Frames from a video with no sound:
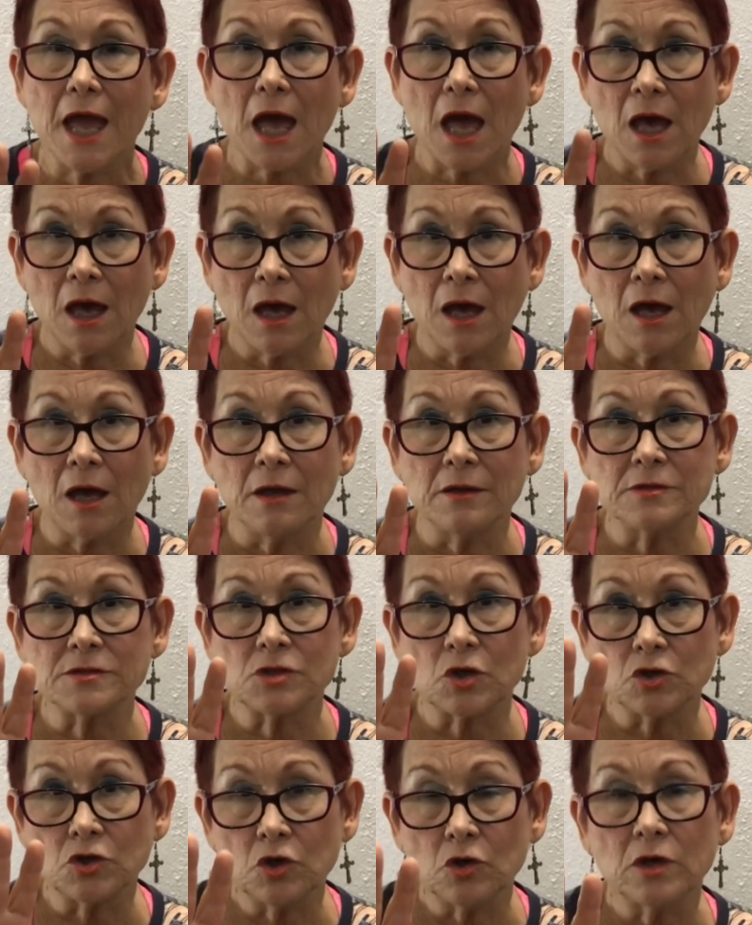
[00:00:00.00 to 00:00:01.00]

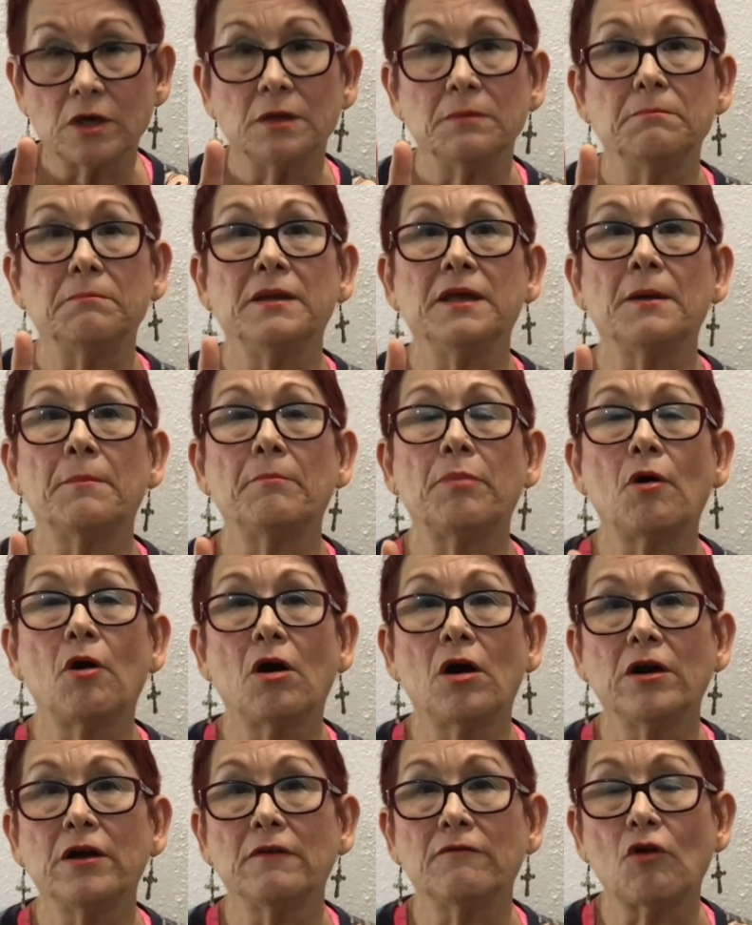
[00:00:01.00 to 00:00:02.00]
so you can be a
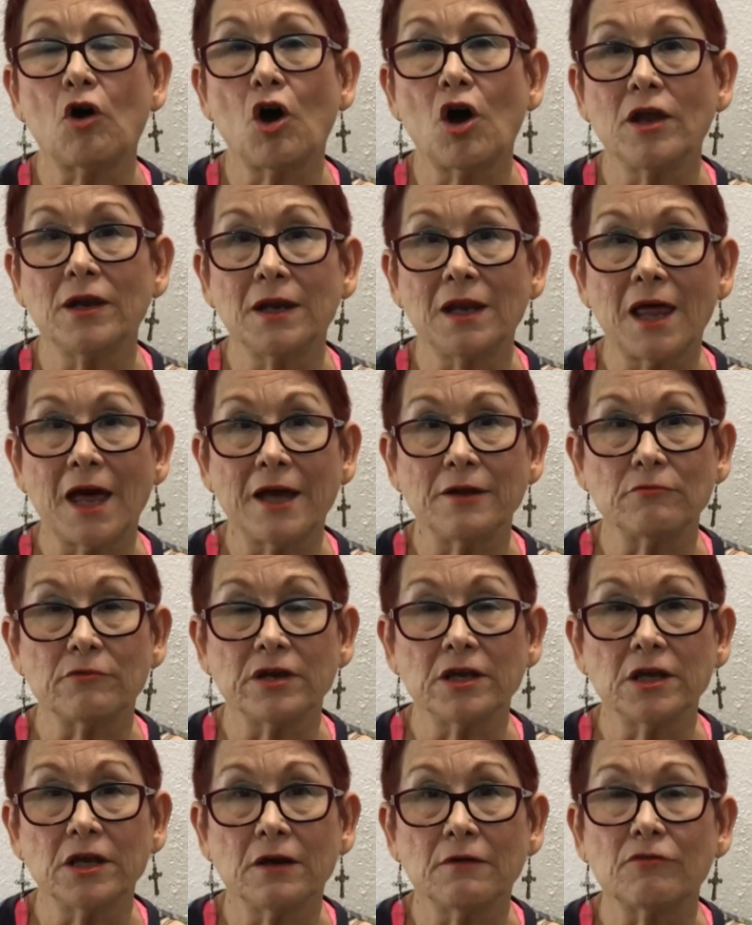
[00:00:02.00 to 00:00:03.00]
part of online
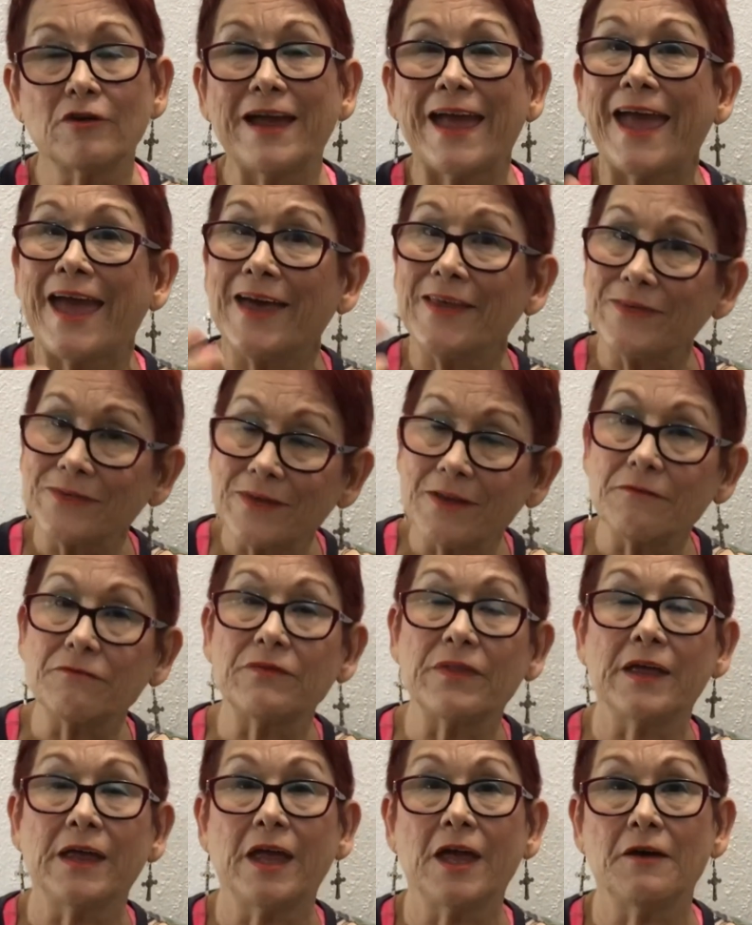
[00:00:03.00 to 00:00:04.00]
recovery. Ask if
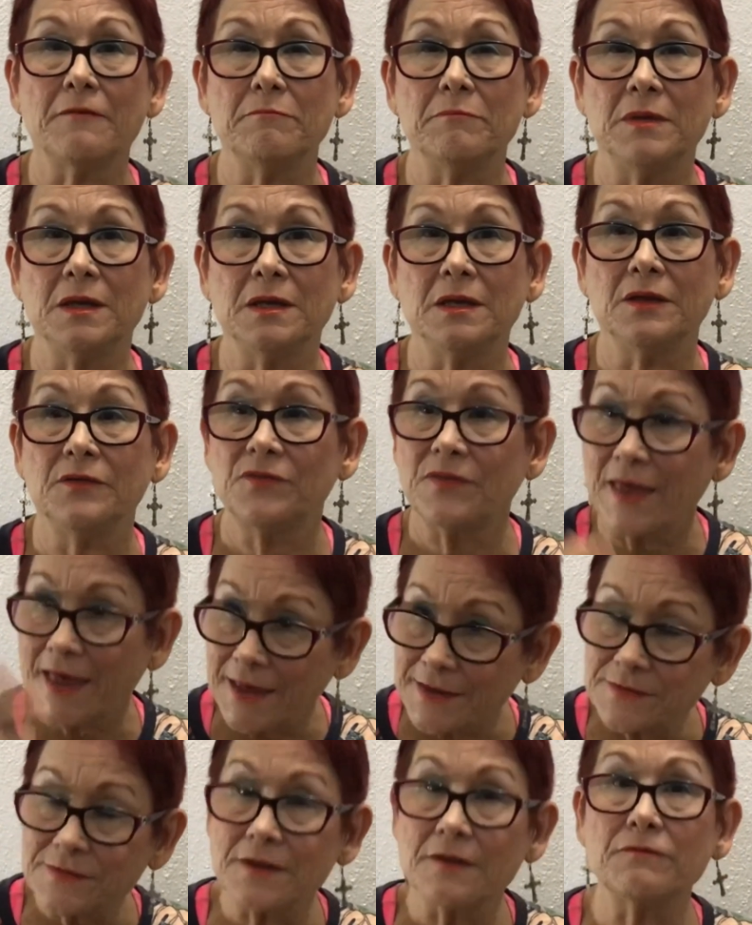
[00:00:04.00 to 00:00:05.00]
they have meetings.
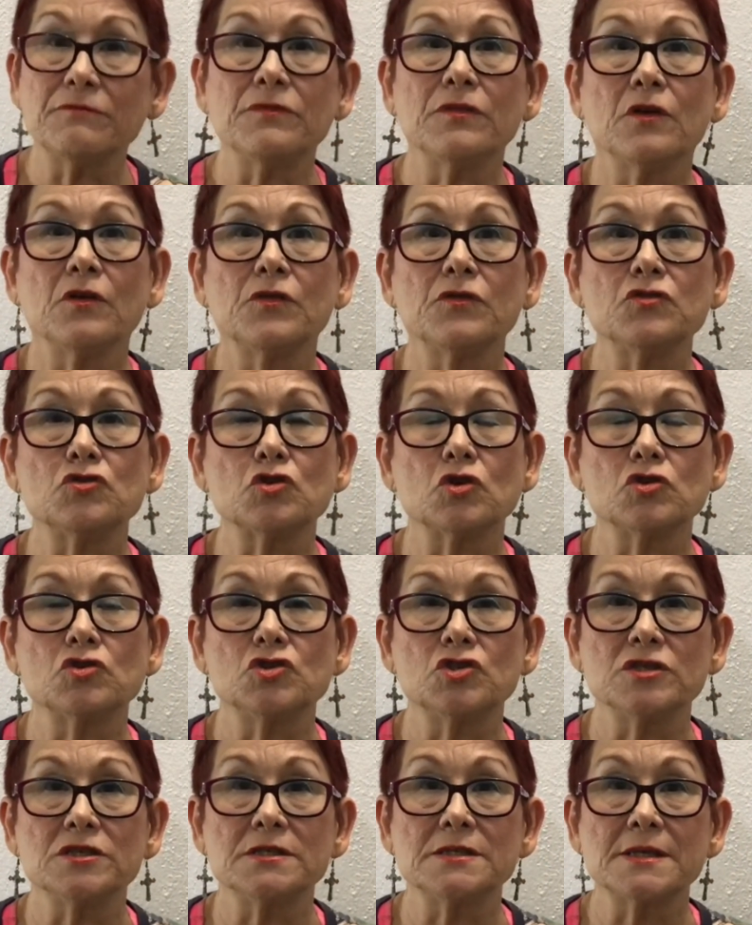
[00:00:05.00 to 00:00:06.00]
Ask if there's
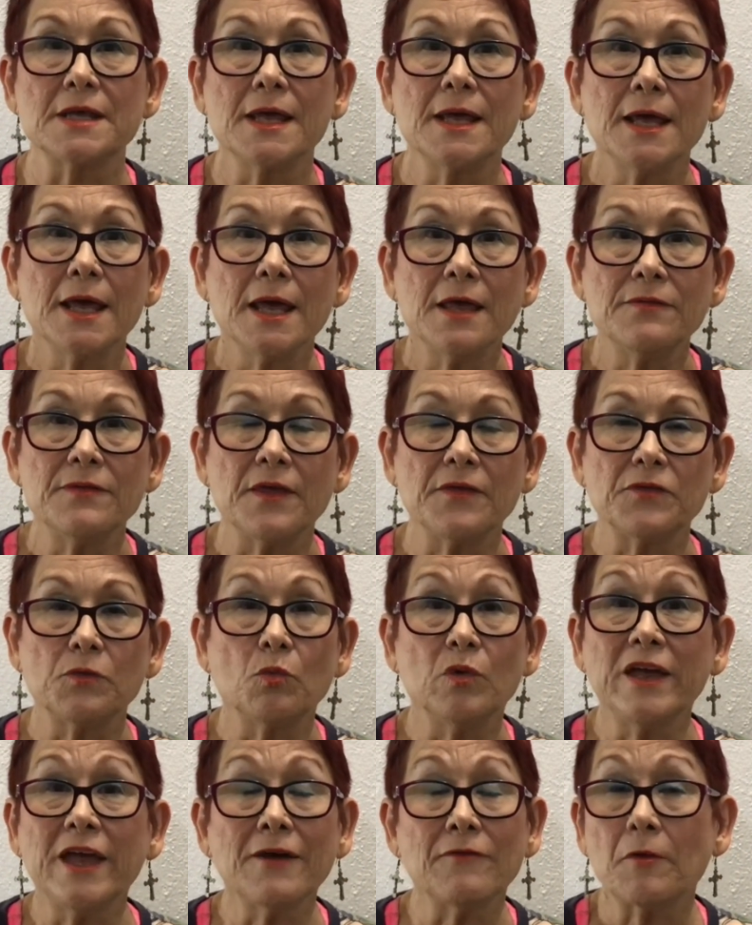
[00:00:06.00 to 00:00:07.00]
churches
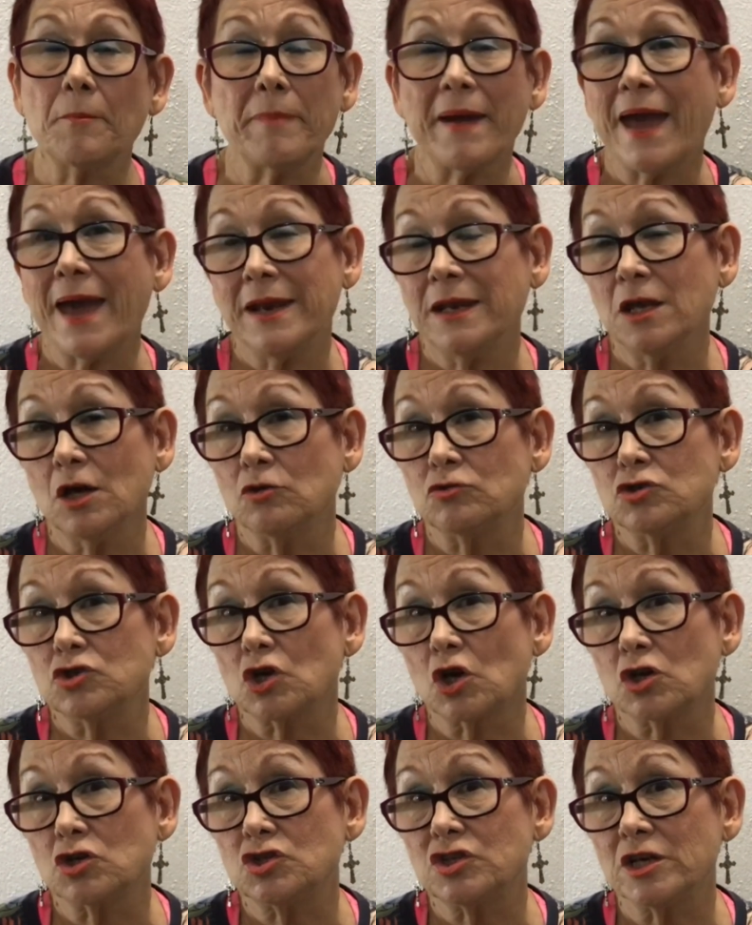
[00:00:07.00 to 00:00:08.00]
we have a patio
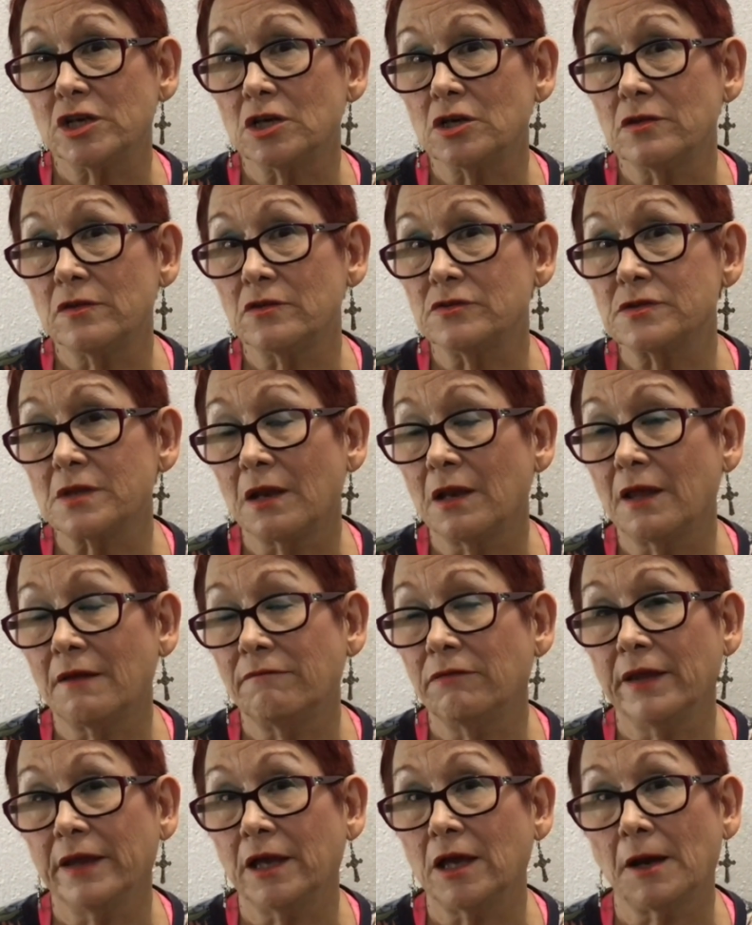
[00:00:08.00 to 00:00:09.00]
church here. There's a
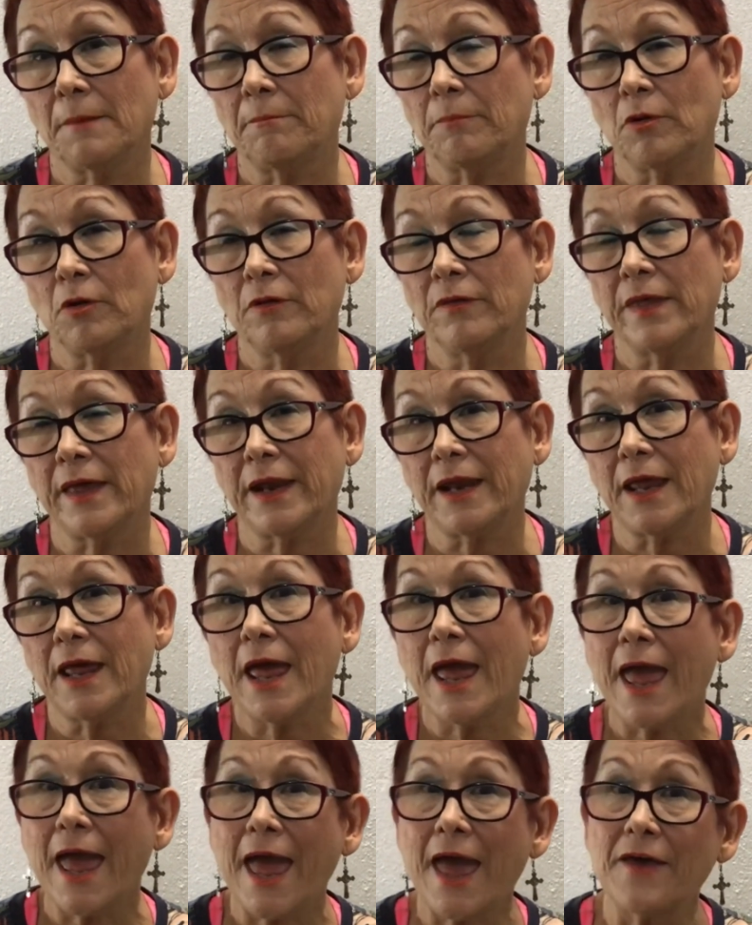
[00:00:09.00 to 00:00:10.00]
lovely couple that
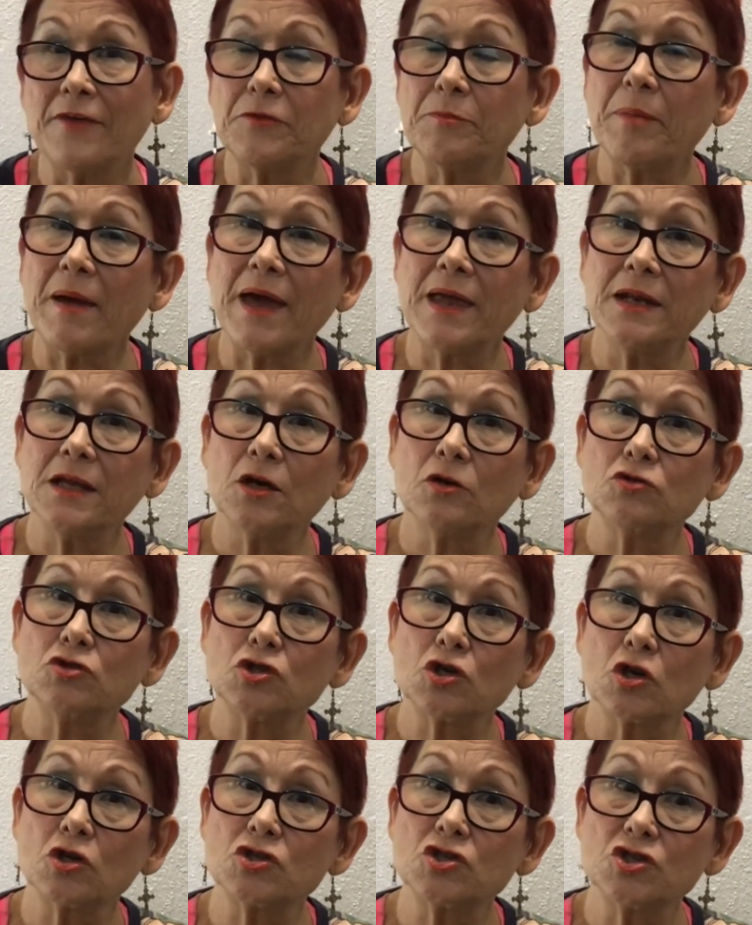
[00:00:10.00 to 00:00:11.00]
has patio
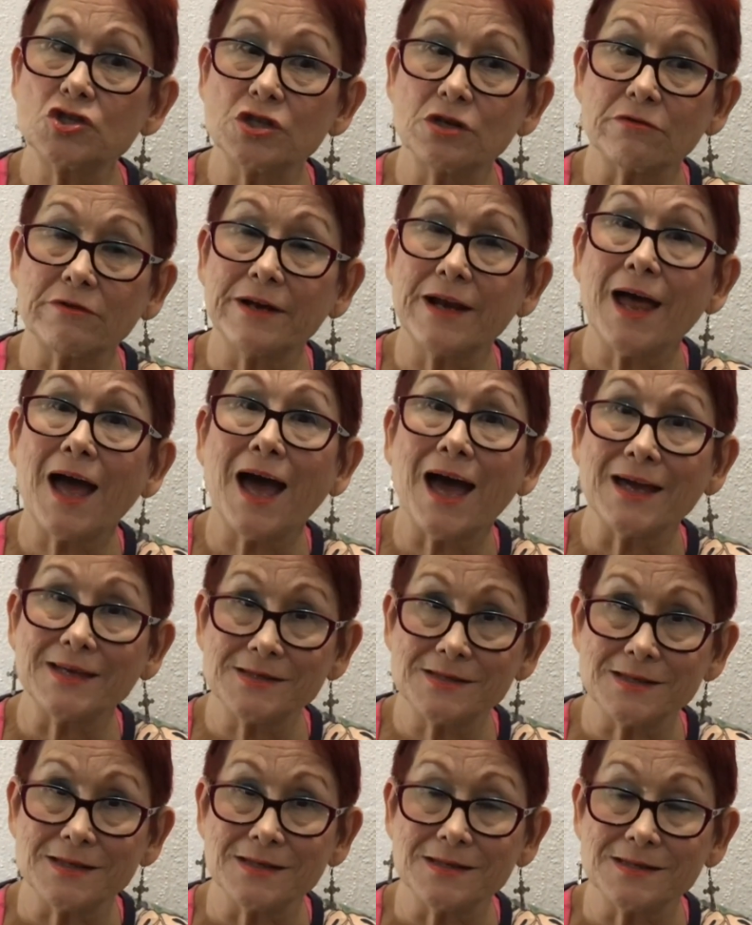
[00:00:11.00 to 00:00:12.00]
church during high
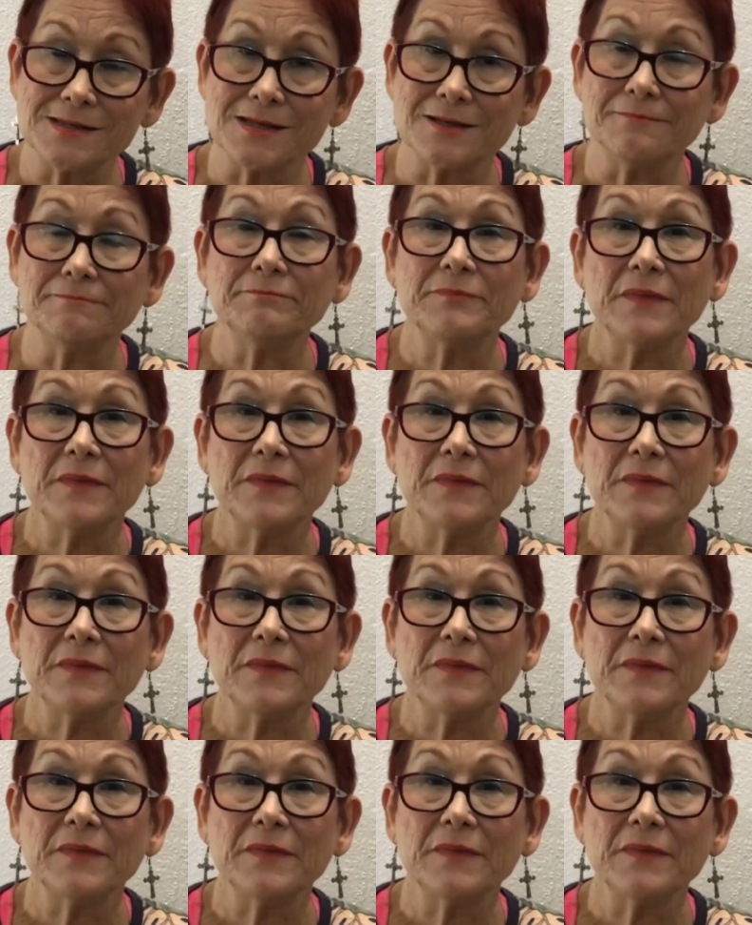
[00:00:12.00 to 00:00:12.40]
season.